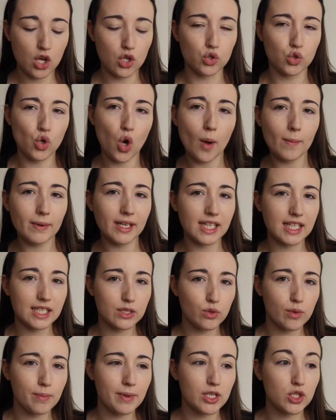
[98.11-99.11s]
Normally
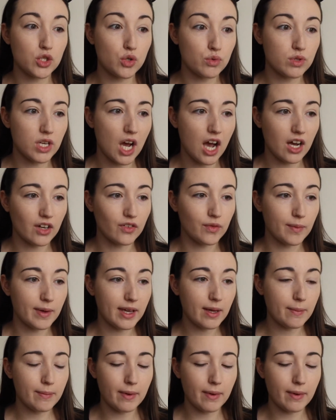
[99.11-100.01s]
this would be too dark for me,